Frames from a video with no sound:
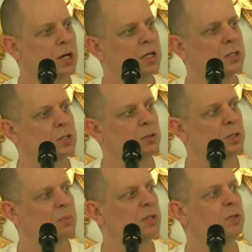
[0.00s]
to
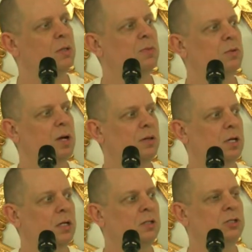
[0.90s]
slowly build them throughout the
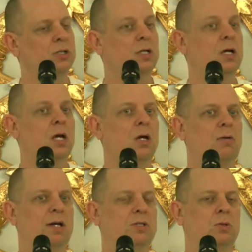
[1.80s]
country,
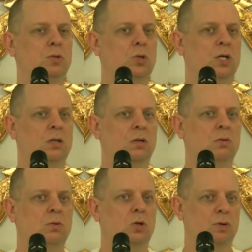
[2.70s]
right? So you can
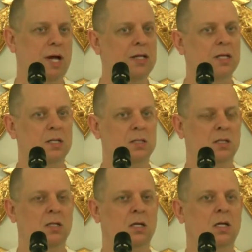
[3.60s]
create this
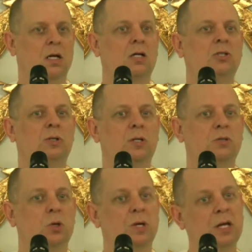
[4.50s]
in a country.
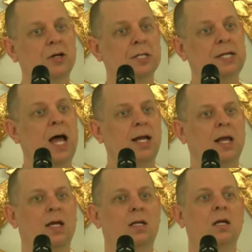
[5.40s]
So here in
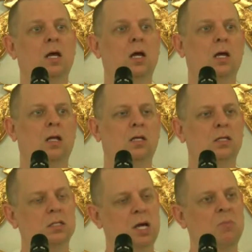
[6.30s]
Thailand,
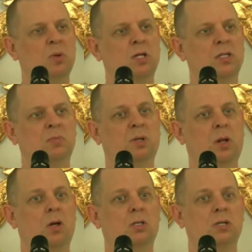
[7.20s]
this temple doesn't
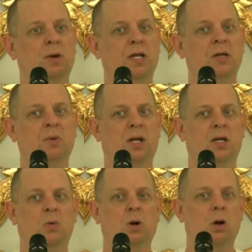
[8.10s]
belong to anybody.
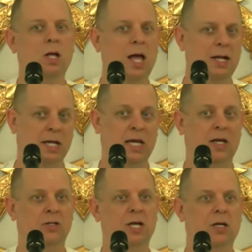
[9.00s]
We're all kind of
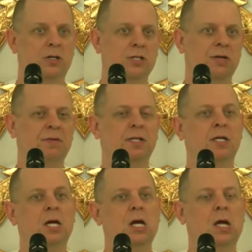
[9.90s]
caretakers of it.
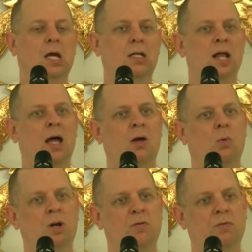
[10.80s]
And now
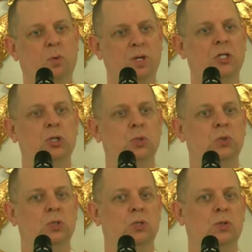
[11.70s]
whatever we choose
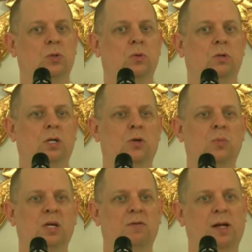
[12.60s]
to do, it'll
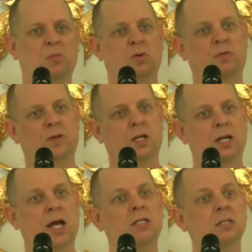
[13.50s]
be available for the
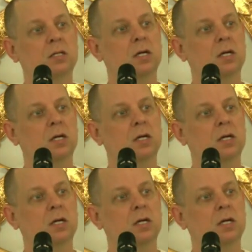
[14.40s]
next